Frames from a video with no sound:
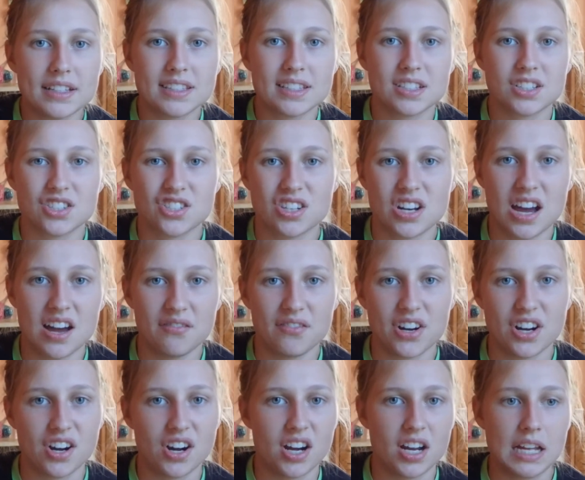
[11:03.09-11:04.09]
It's just not
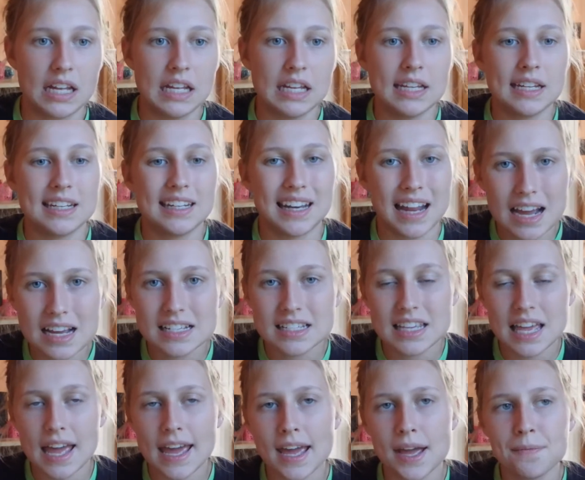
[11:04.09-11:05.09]
very
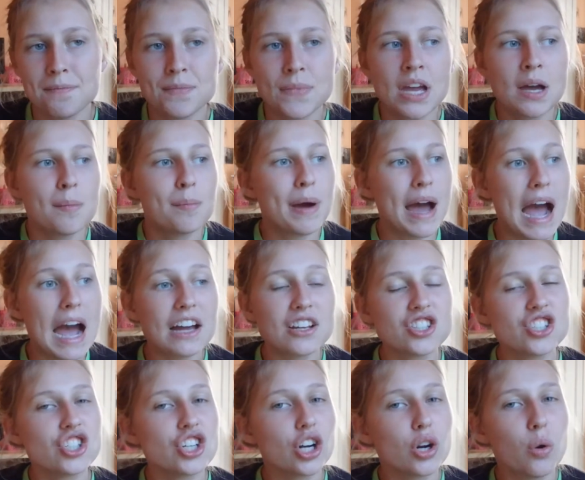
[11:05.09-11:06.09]
nice hay.
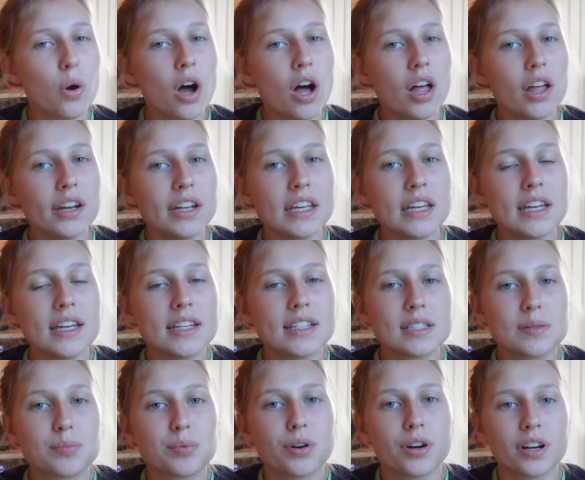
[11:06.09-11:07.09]
Pasture quality
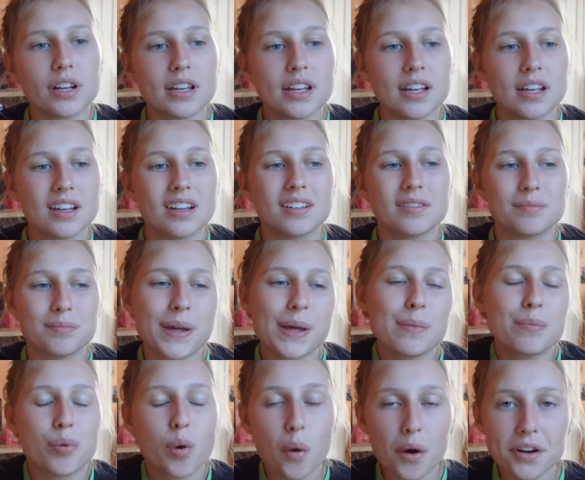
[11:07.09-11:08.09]
is pretty
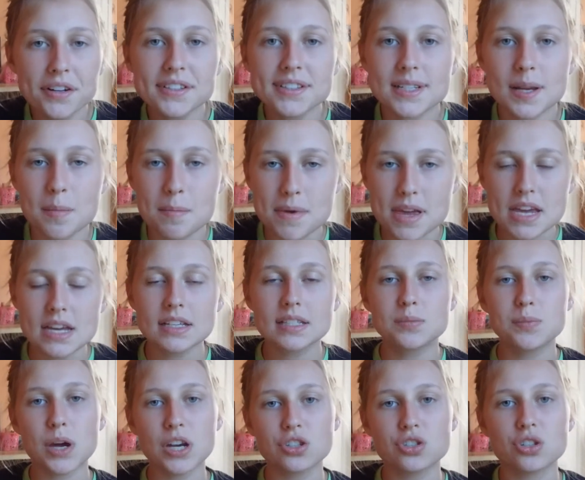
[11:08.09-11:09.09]
important to me,
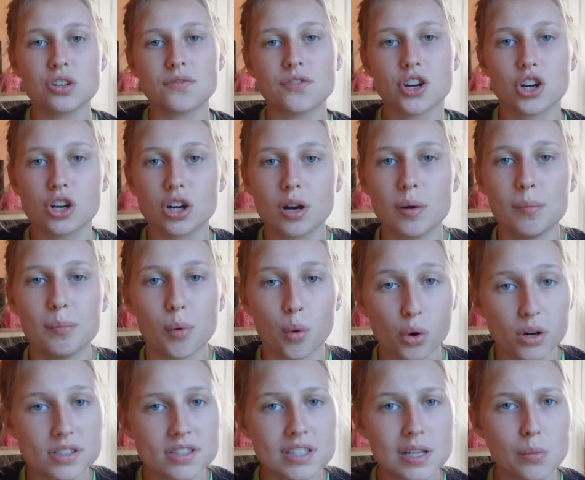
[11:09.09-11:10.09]
especially if you're going to
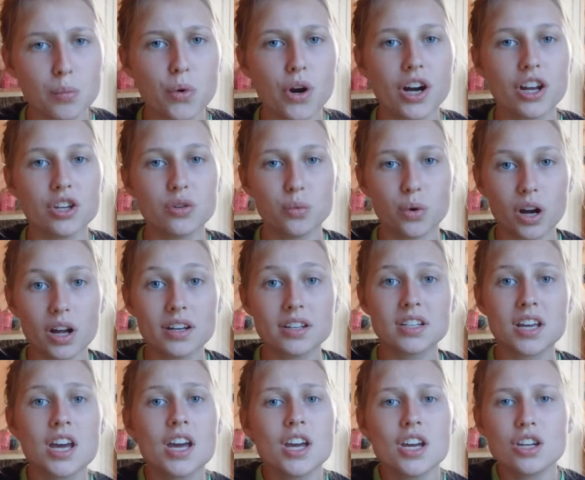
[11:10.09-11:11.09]
board somewhere. You
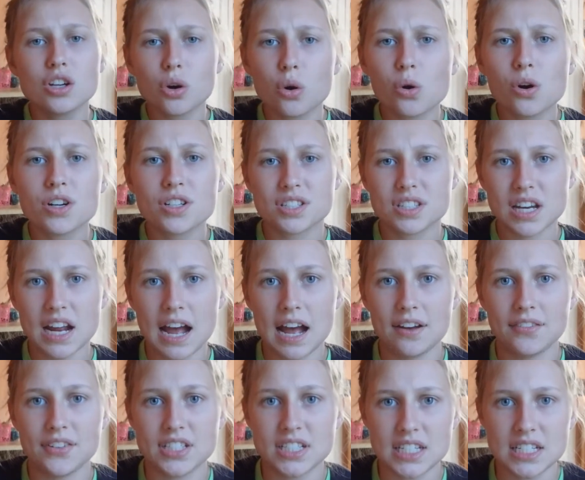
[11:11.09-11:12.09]
want your horse to
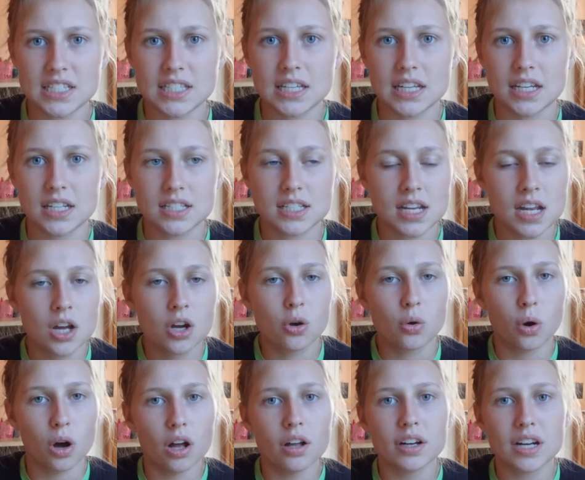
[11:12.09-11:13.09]
have a decent
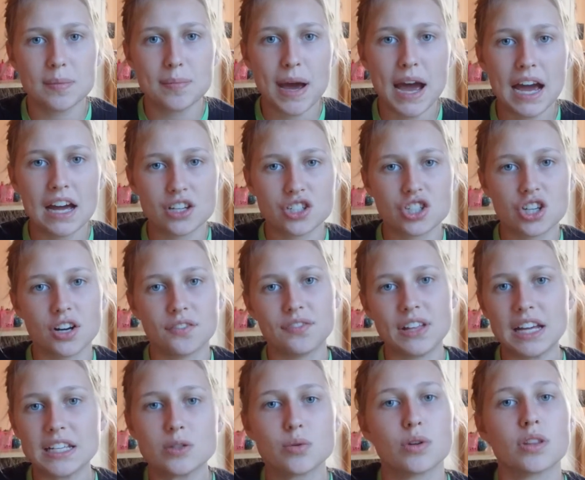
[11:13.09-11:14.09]
quality pasture if
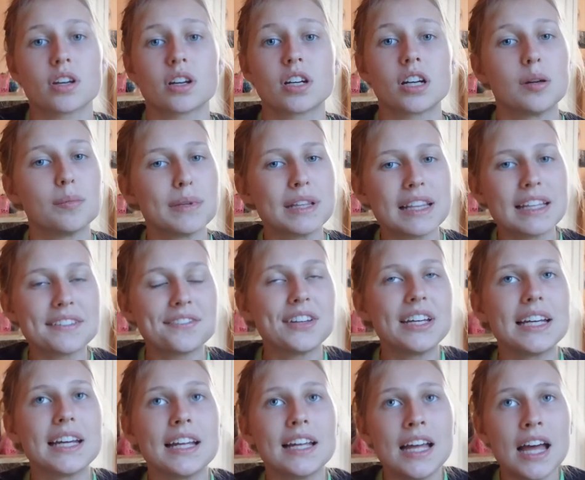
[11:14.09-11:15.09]
that's where they're going to be
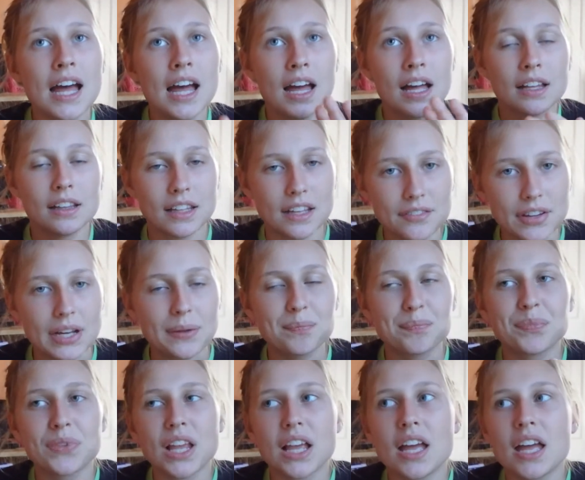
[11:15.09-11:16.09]
living.
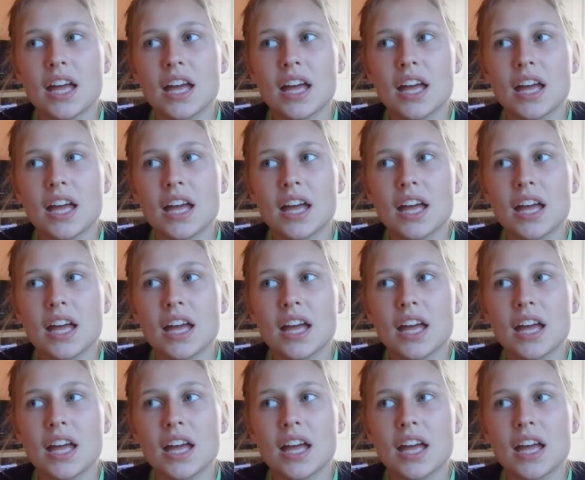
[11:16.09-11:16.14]
living.